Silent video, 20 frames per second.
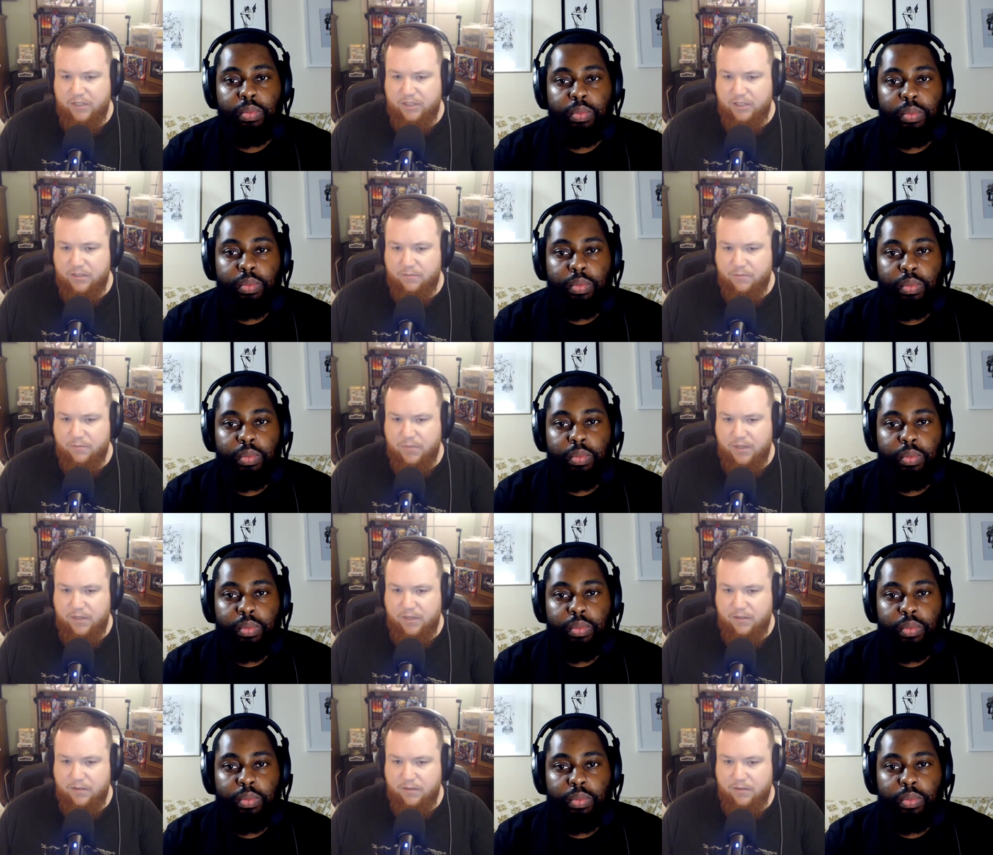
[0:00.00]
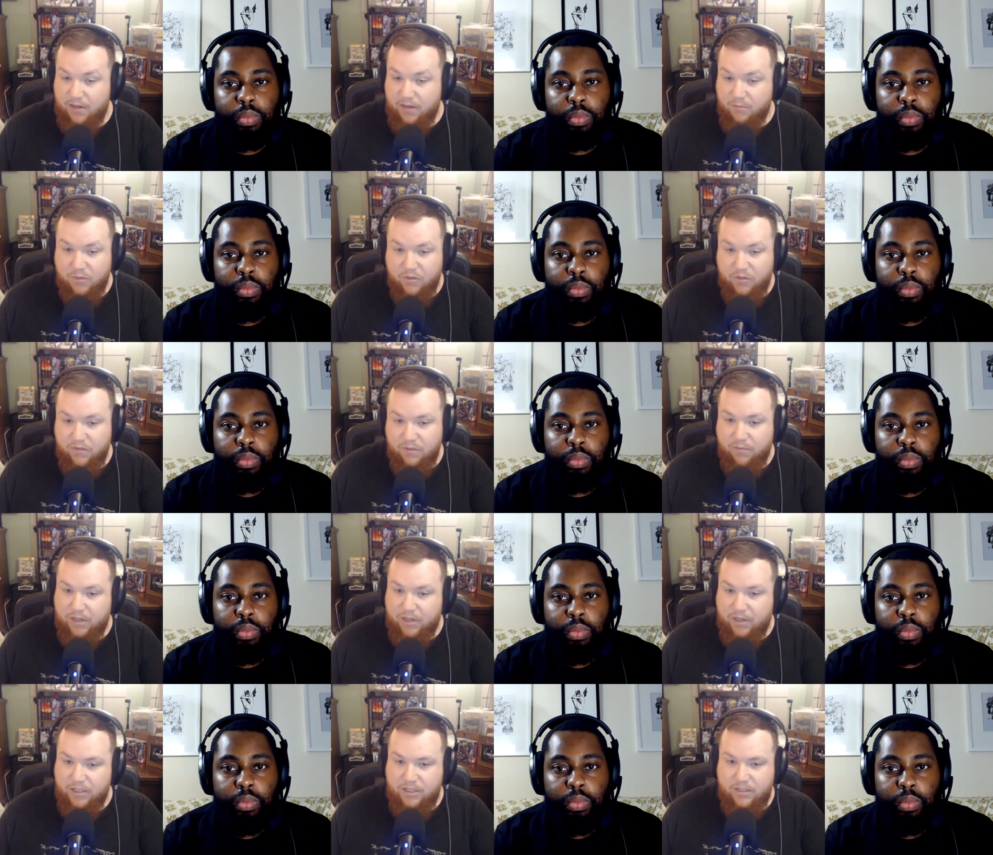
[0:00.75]
Speaker 1: budget, but not a
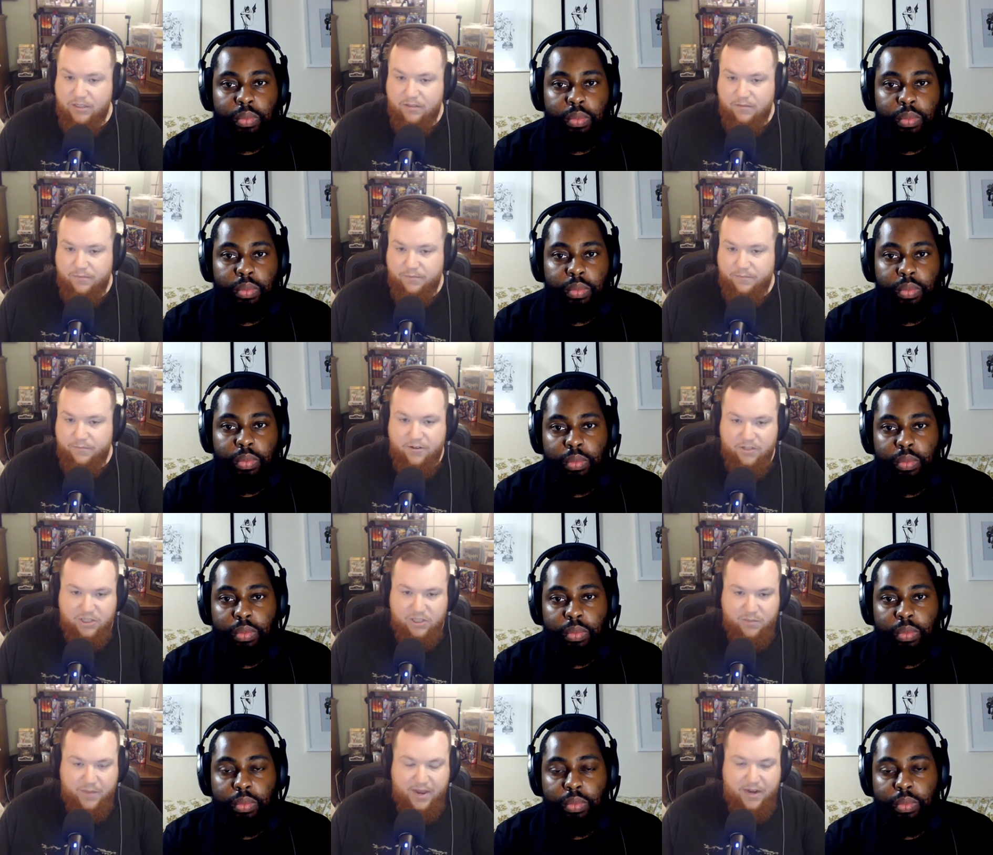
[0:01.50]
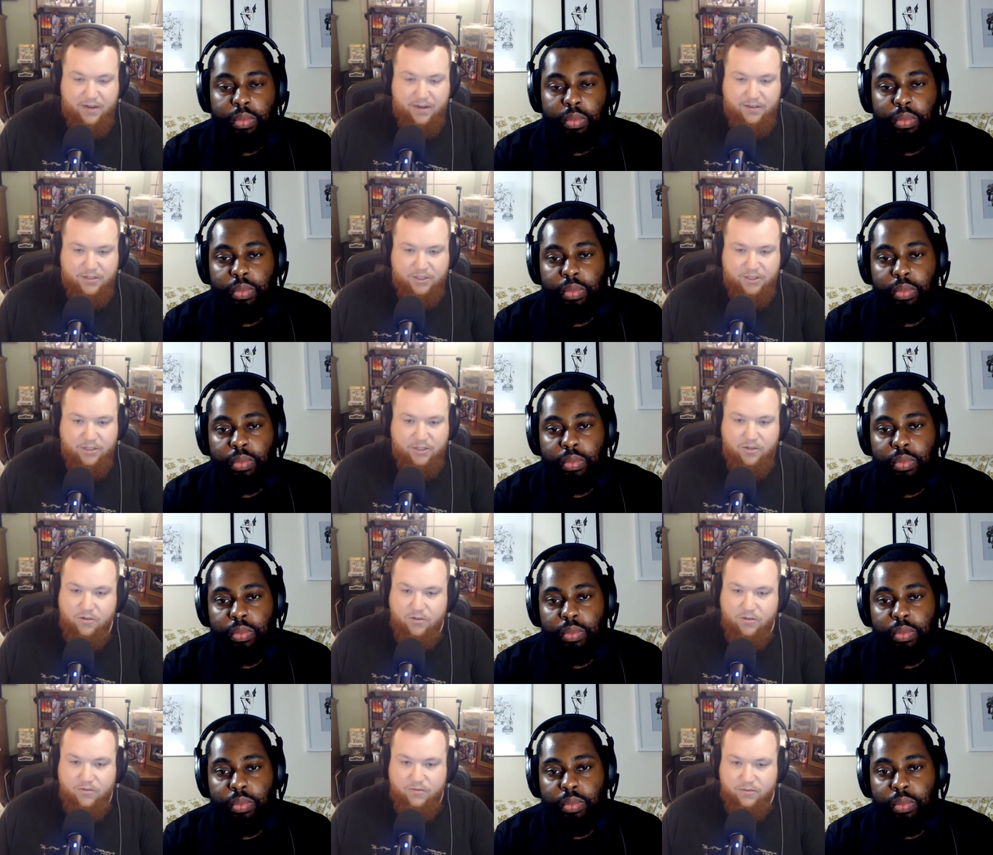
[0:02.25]
movie budget, and you're spanning the
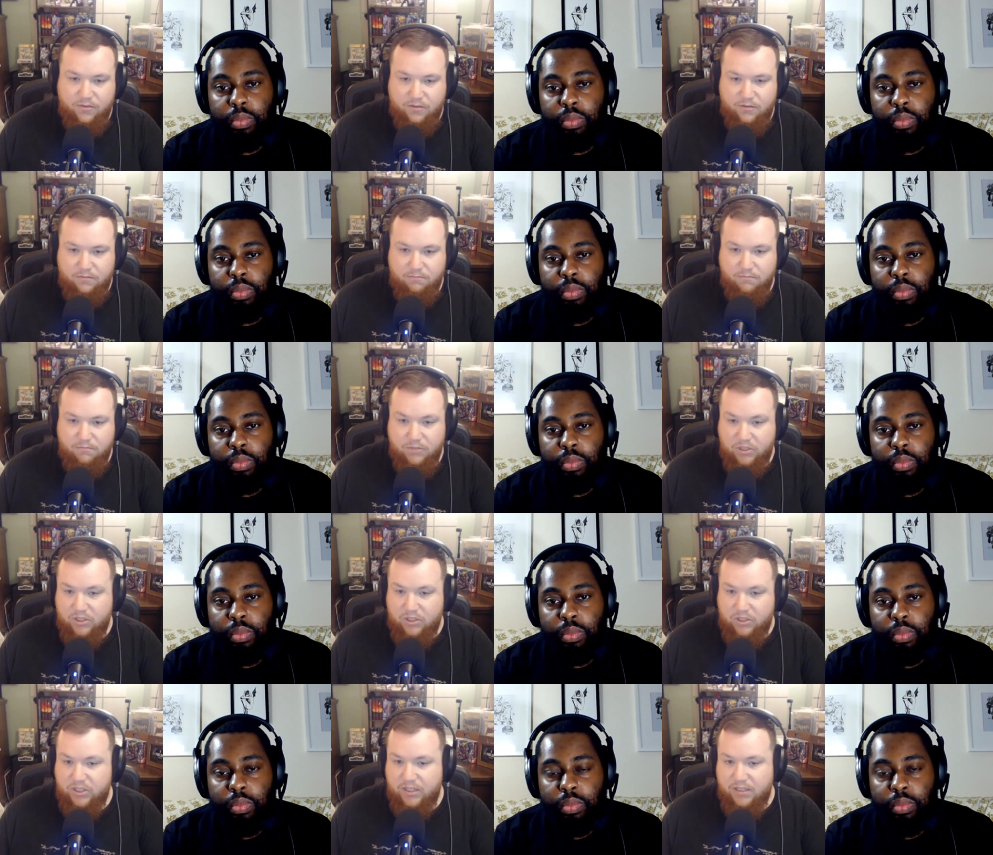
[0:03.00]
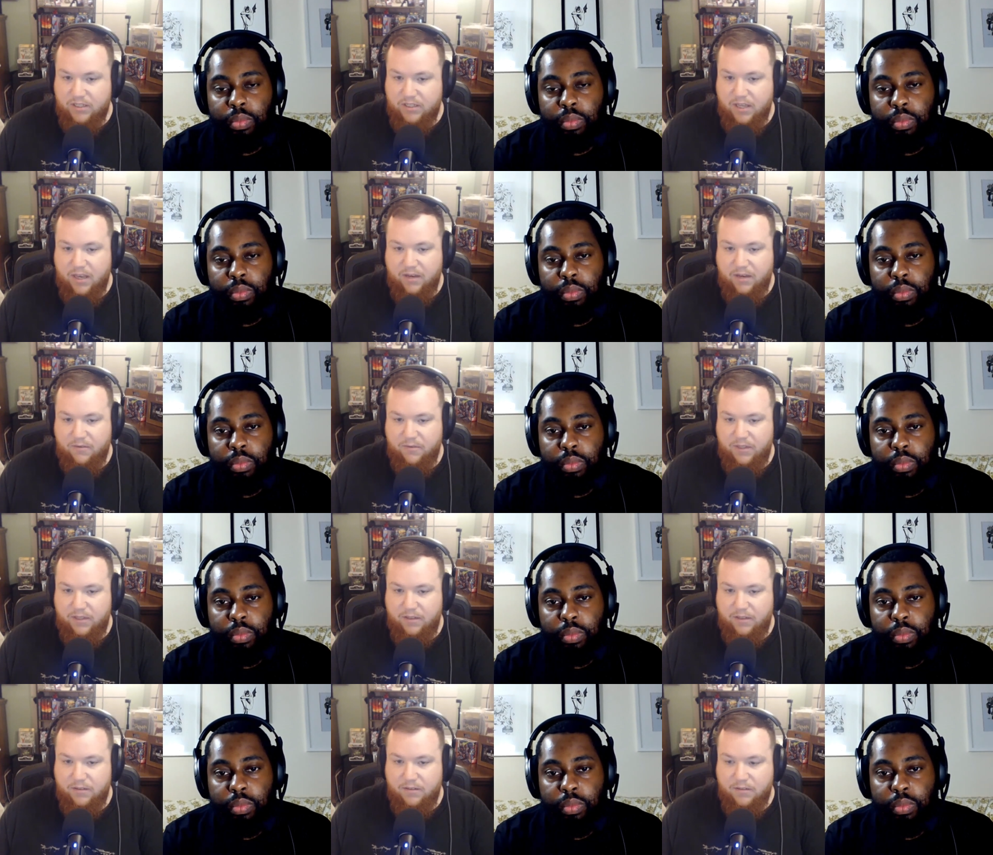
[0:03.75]
show over six to eight
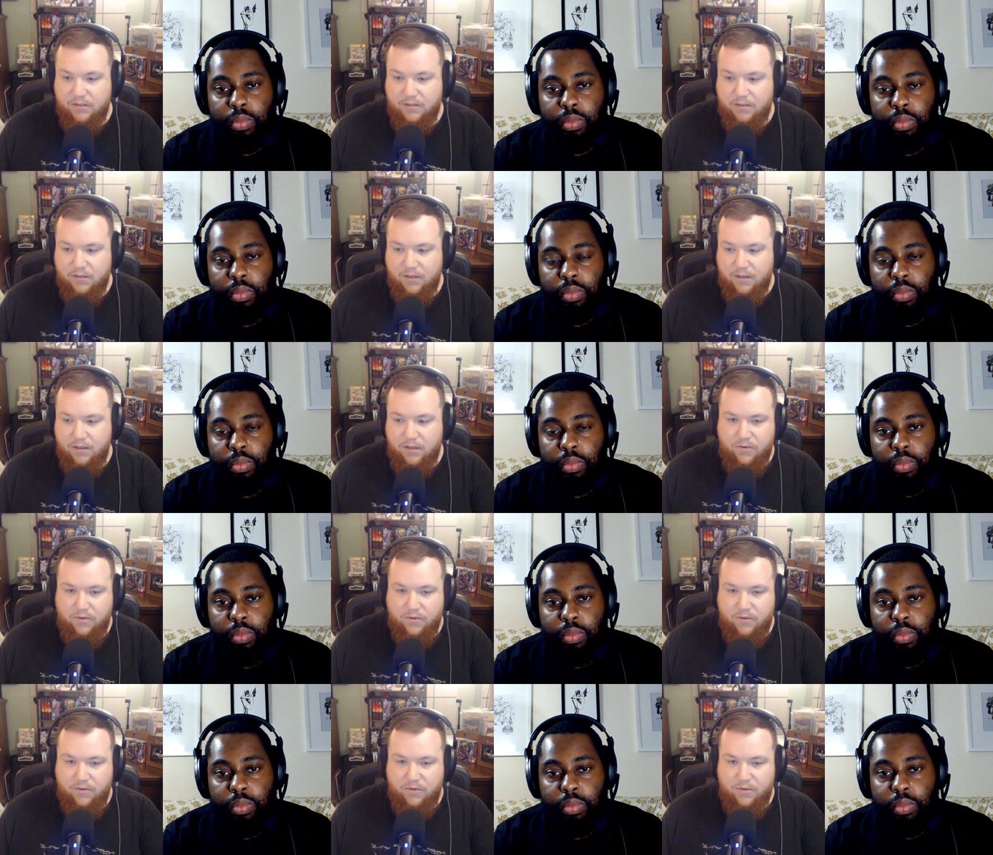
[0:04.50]
weeks.